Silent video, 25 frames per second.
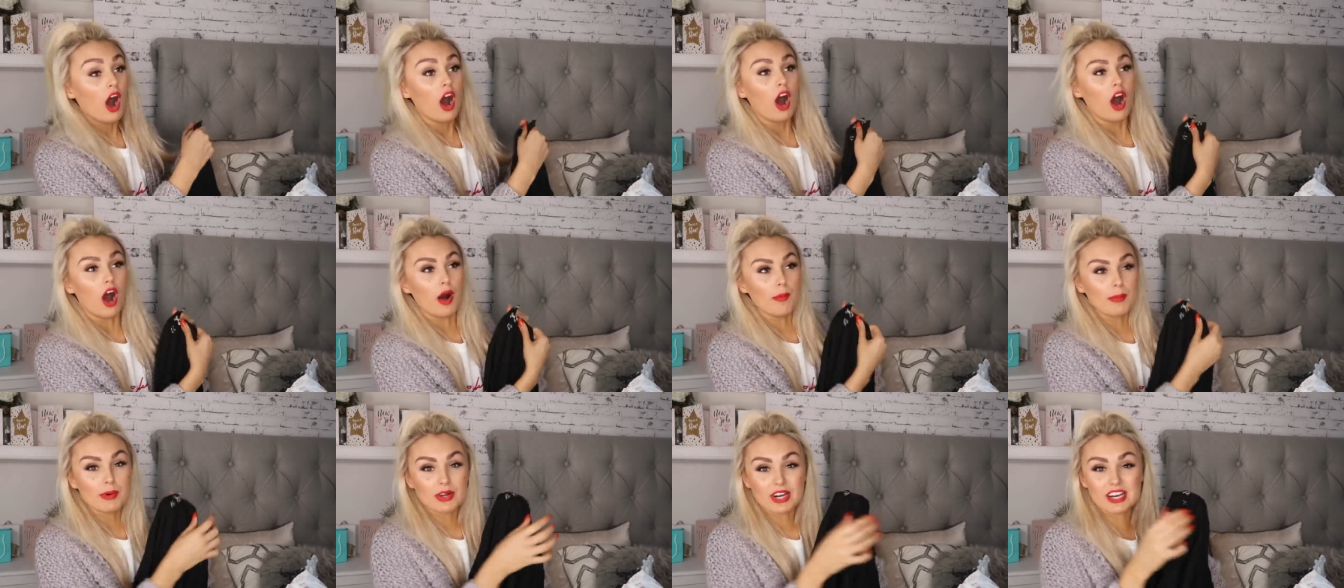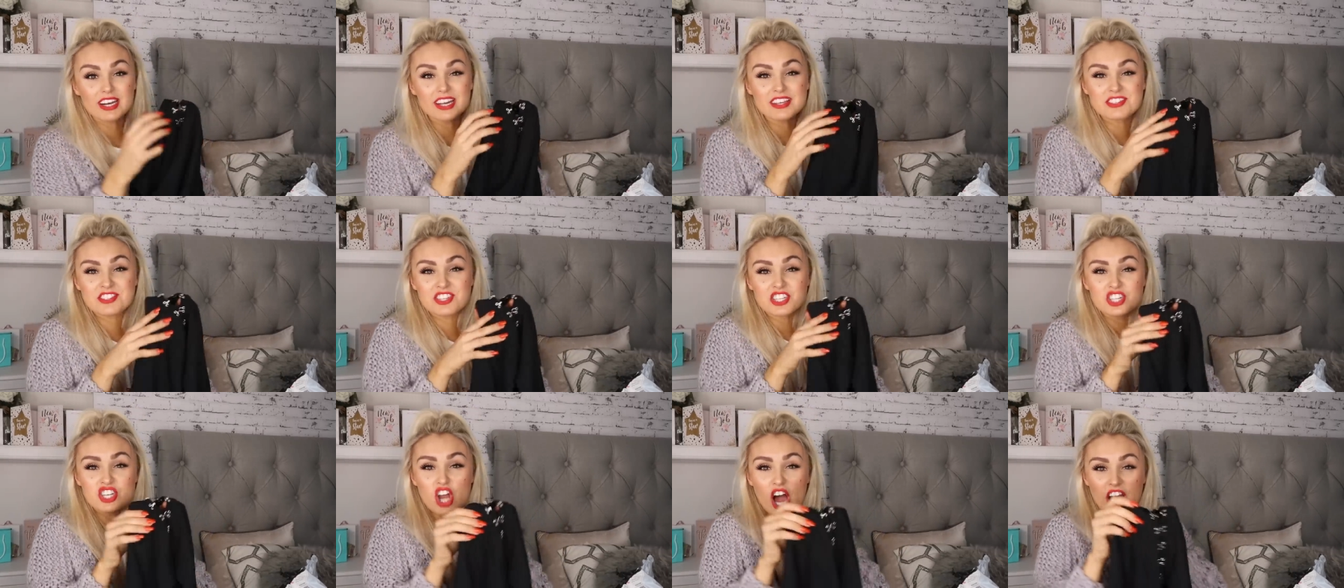oh my
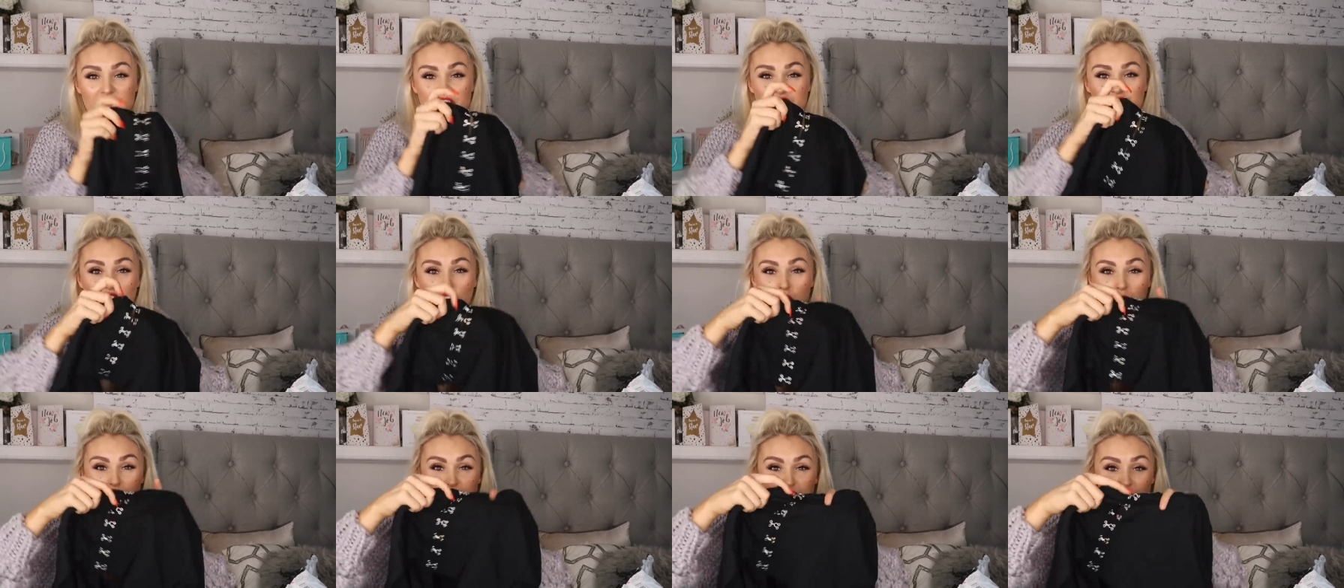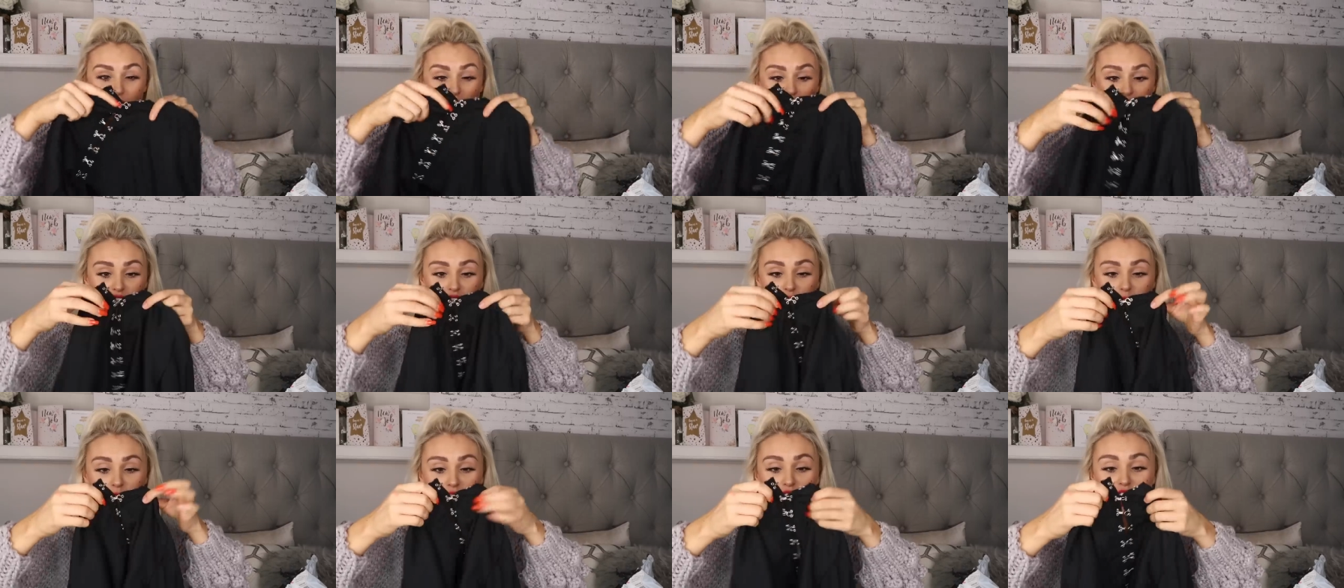goodness, the night goes
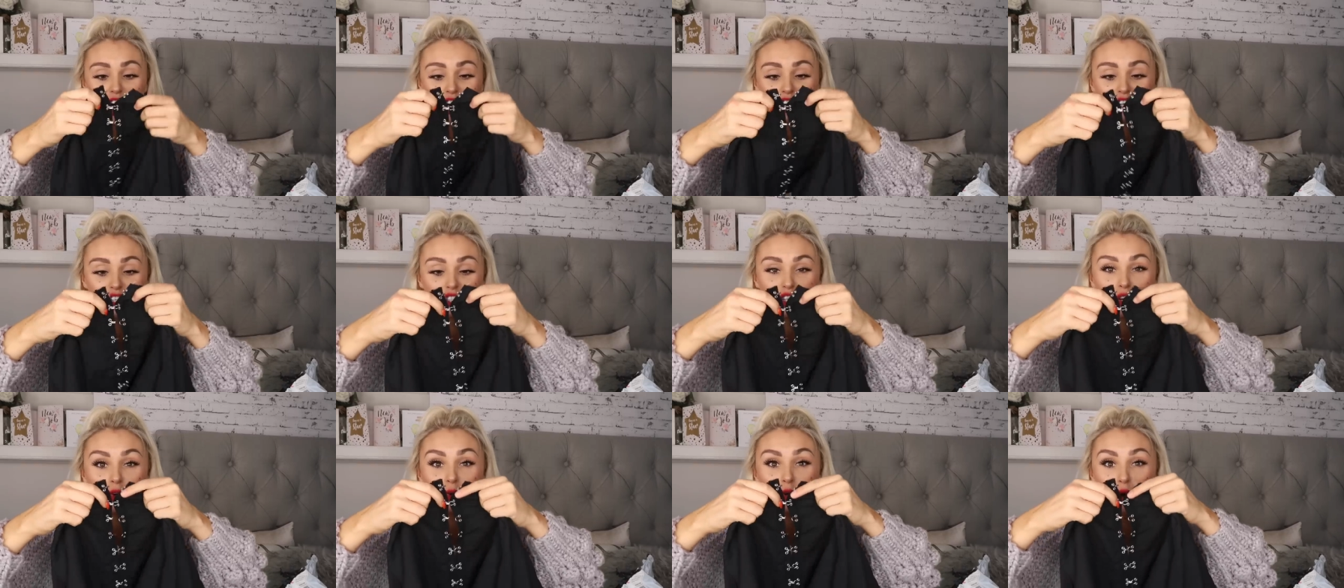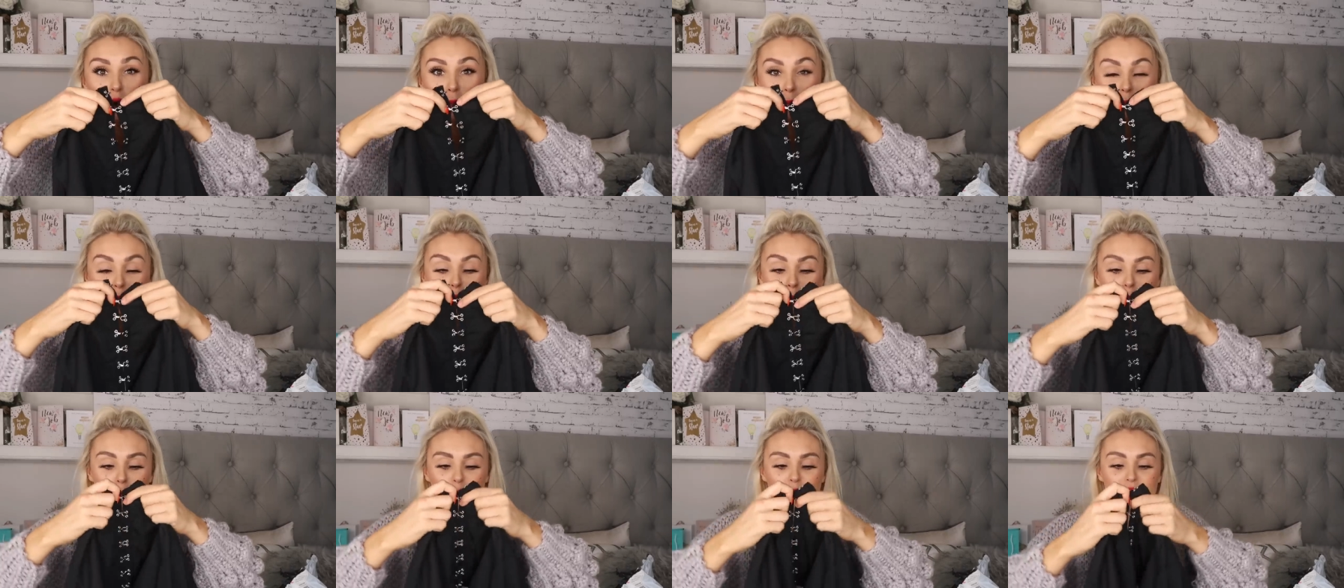on, you can undo your
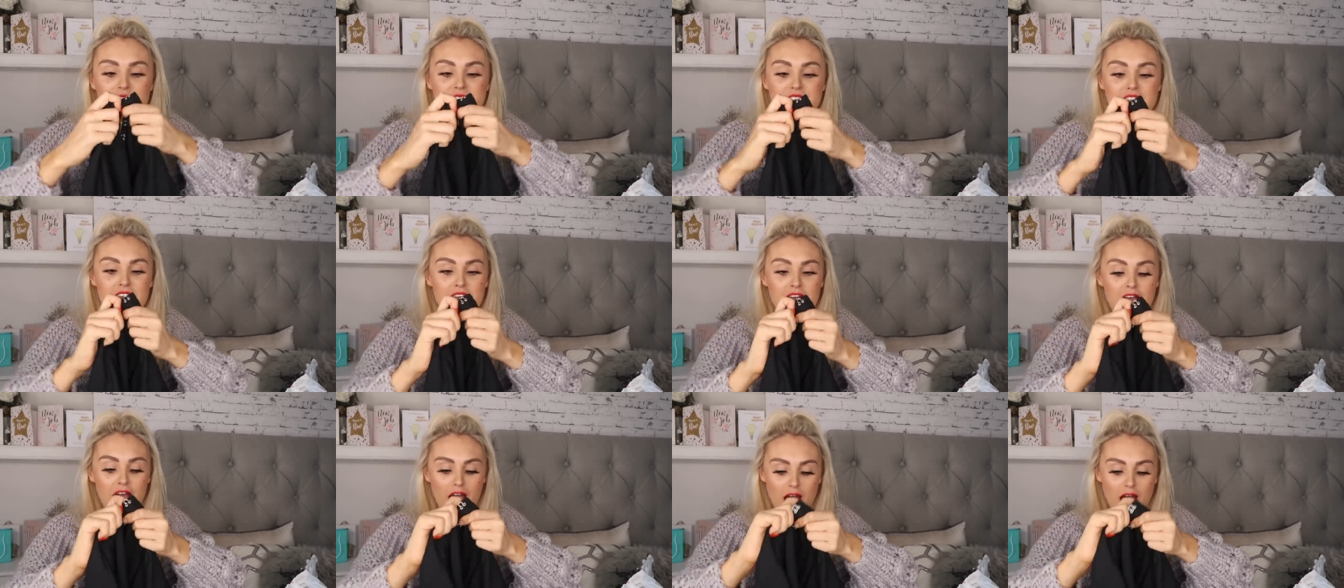poppers.